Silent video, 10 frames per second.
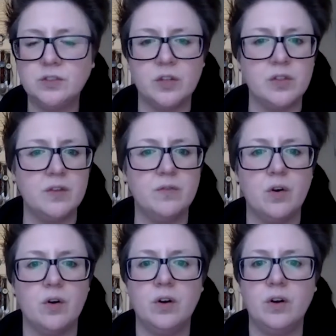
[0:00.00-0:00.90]
So they've
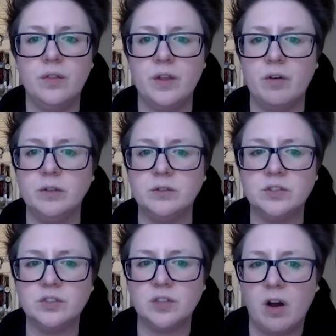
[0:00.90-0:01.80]
got their own
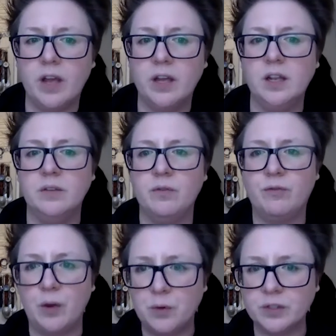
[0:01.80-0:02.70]
style and
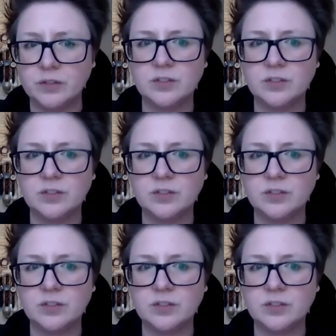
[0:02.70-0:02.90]
focus.